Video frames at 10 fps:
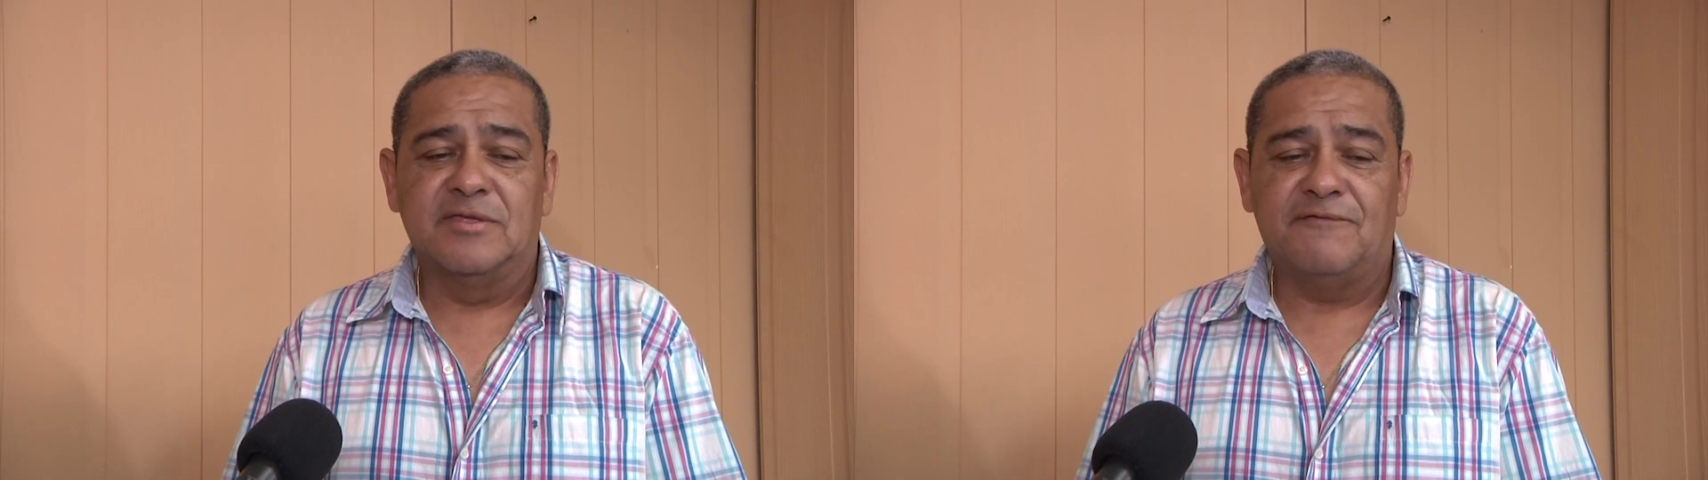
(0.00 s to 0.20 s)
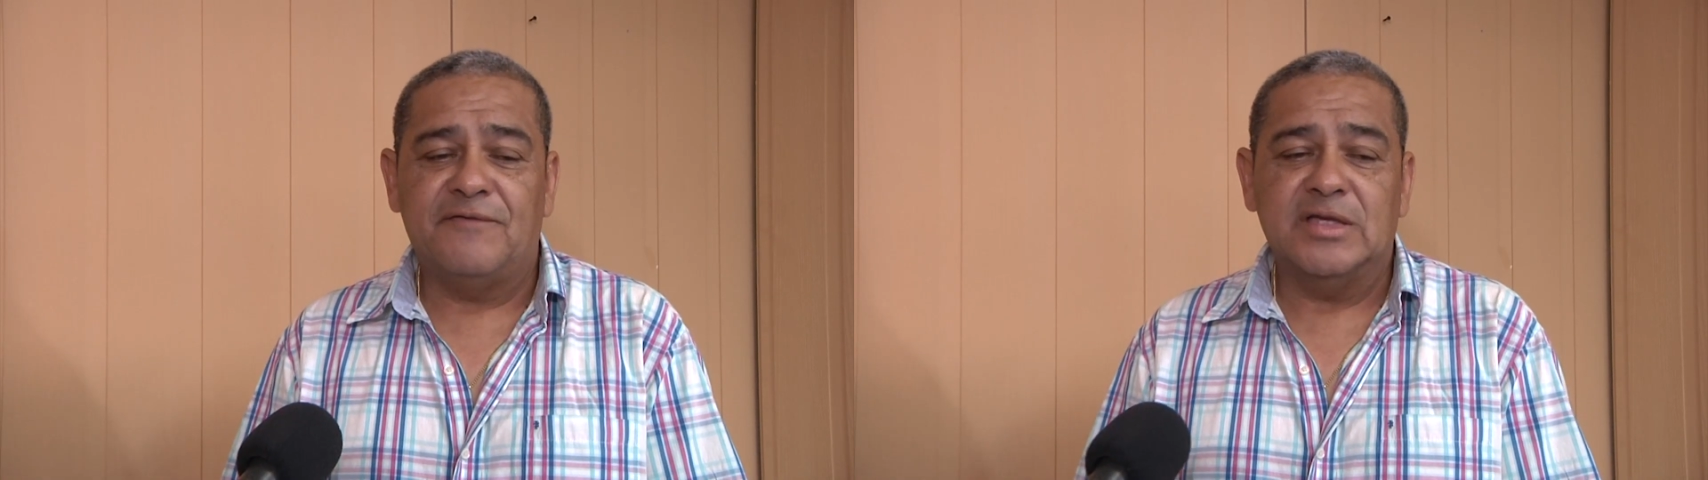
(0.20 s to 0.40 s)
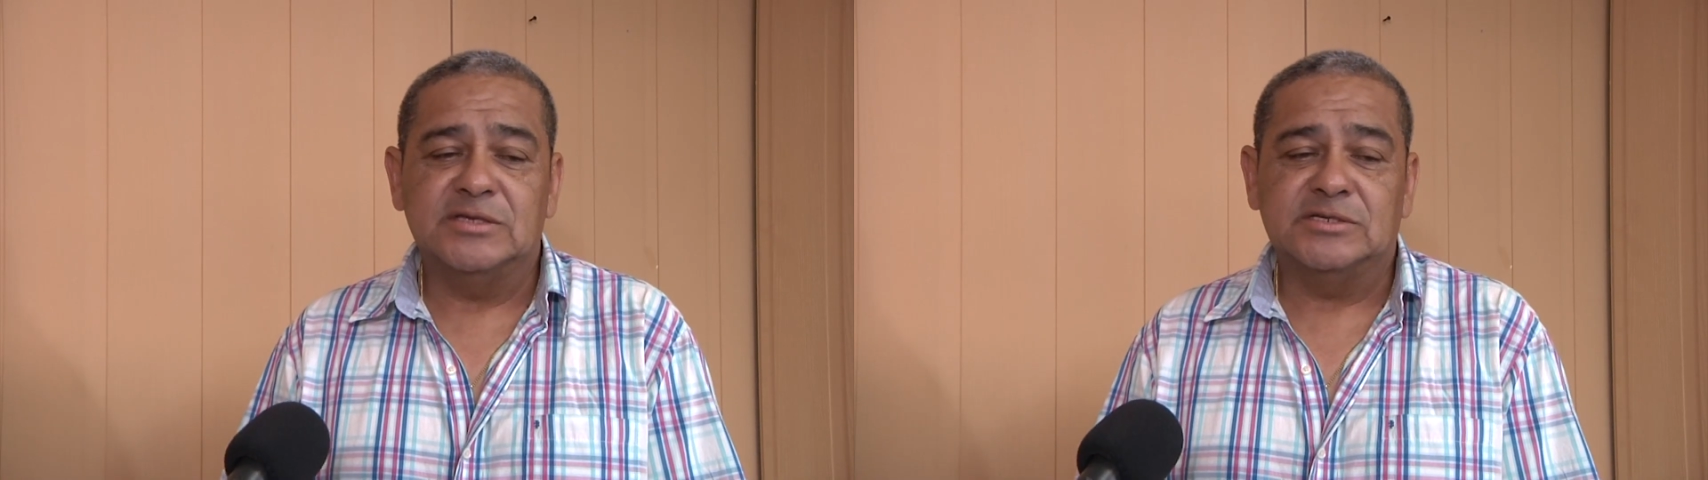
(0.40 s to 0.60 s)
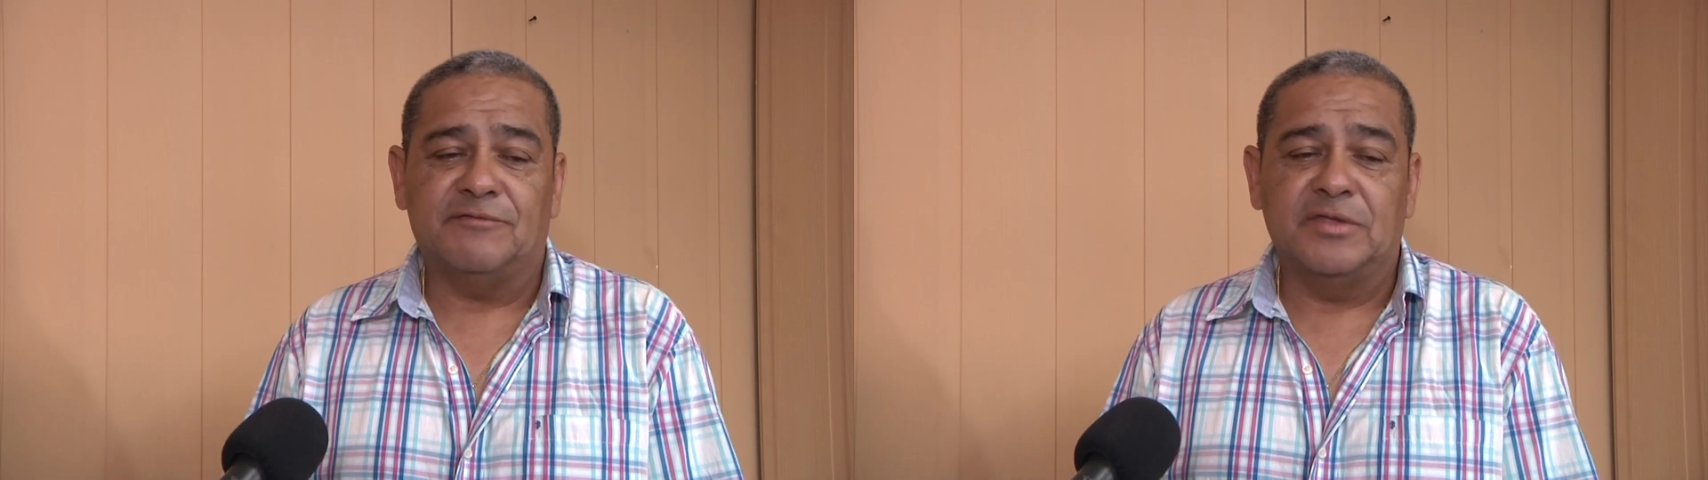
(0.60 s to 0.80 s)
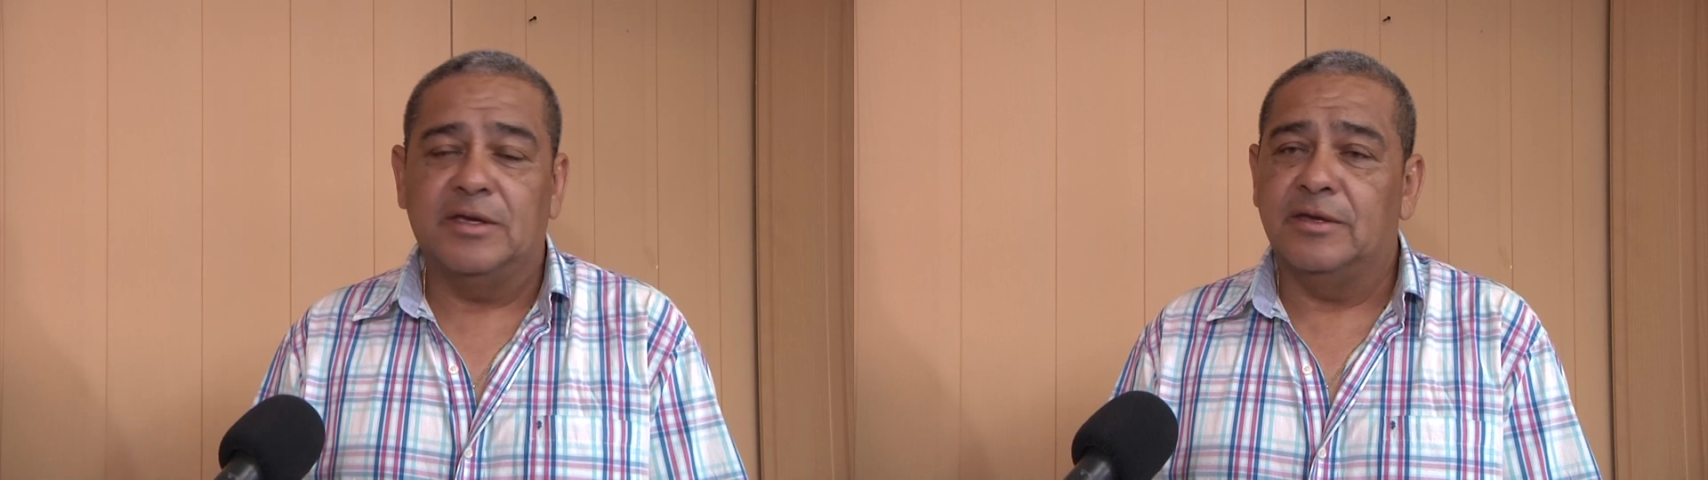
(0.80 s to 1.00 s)
defense
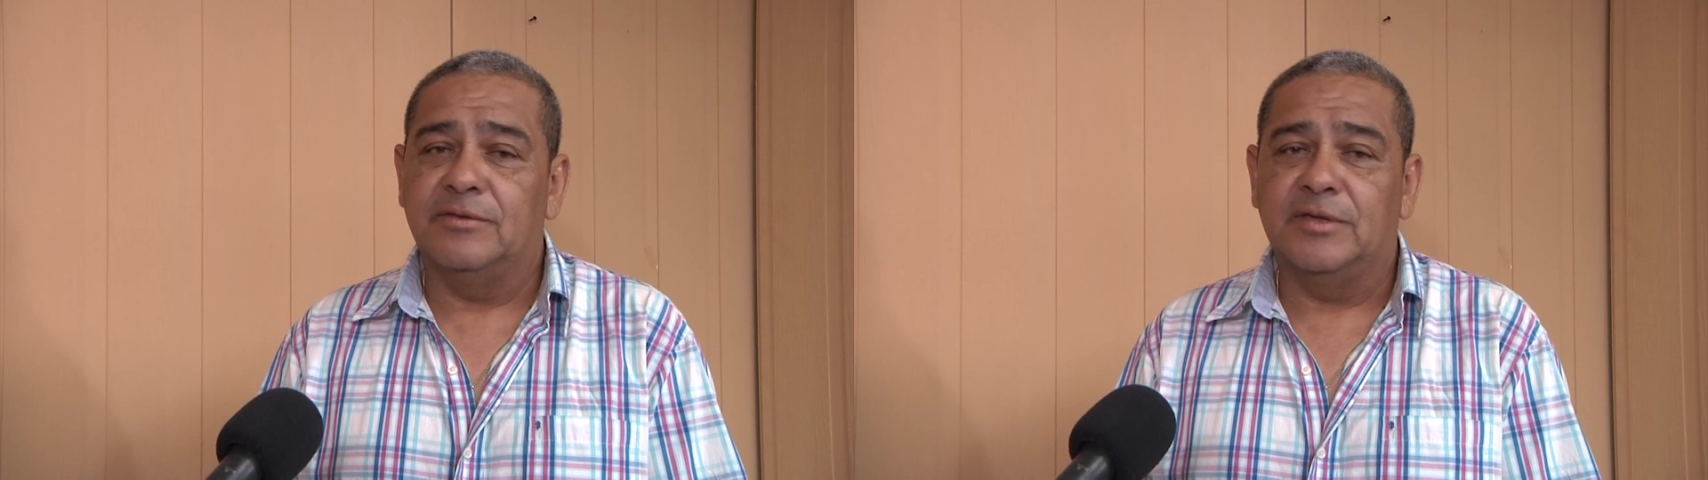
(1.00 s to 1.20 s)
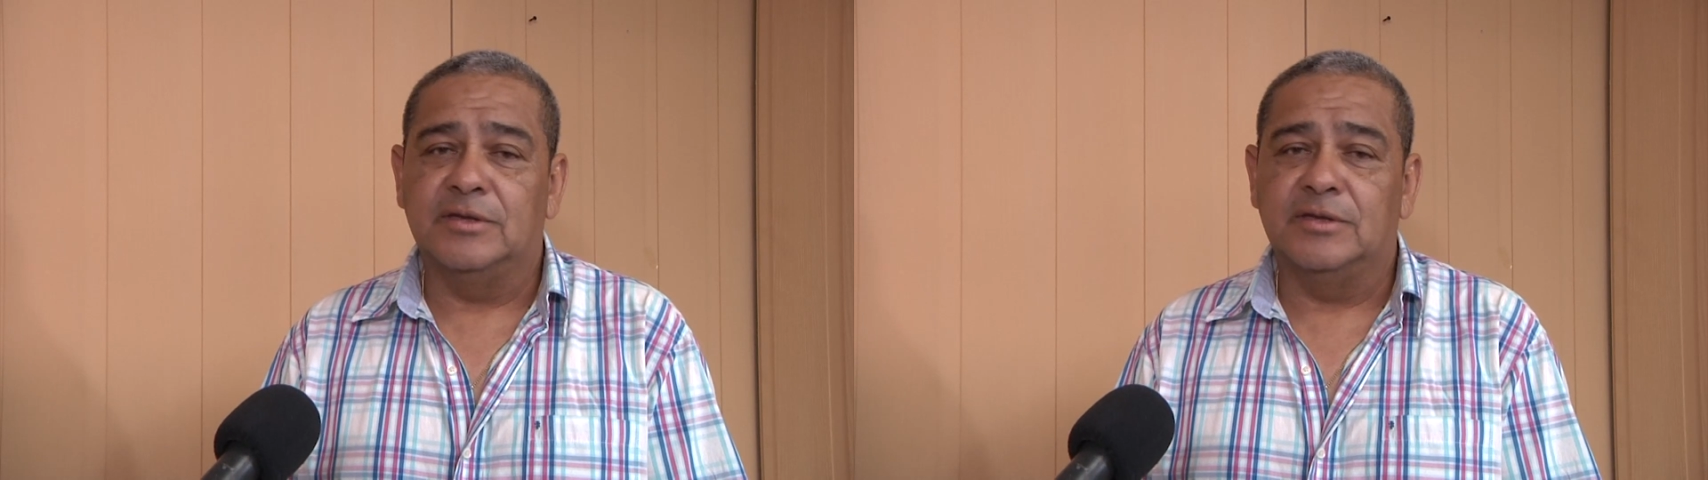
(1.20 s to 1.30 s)
of the,